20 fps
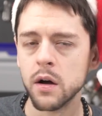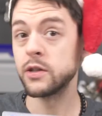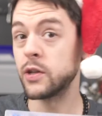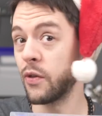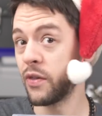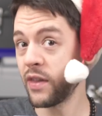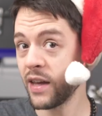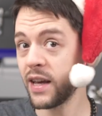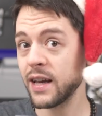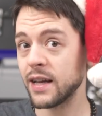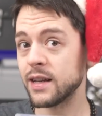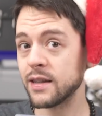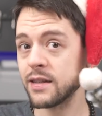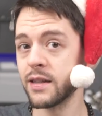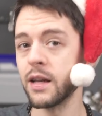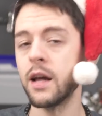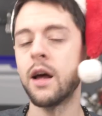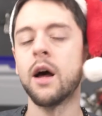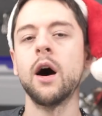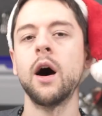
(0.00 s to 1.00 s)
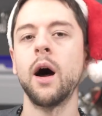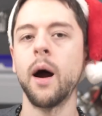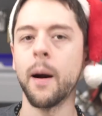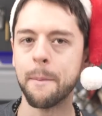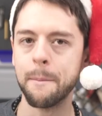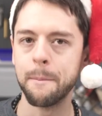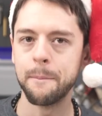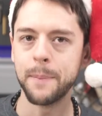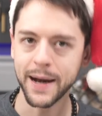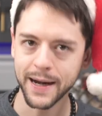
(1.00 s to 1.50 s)
So these are
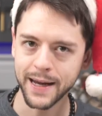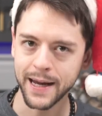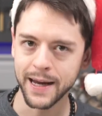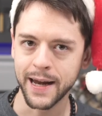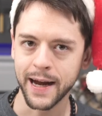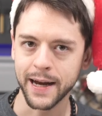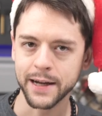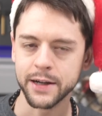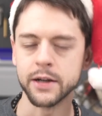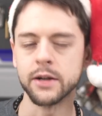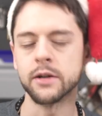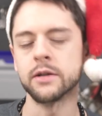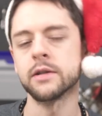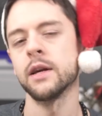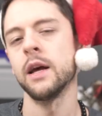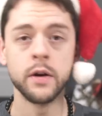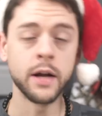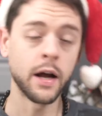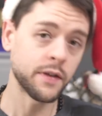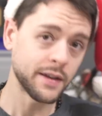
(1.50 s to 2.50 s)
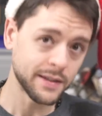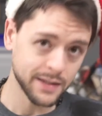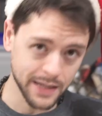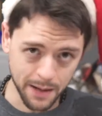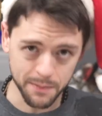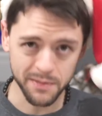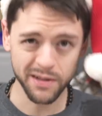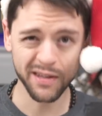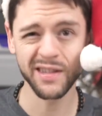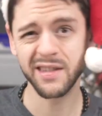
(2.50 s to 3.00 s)
butt connectors. Now, these
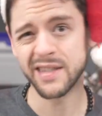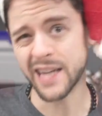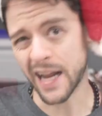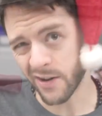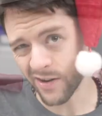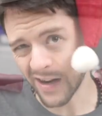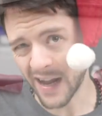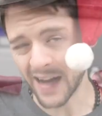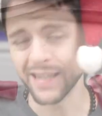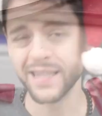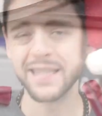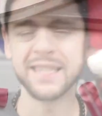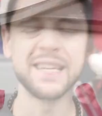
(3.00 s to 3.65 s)
come in standardized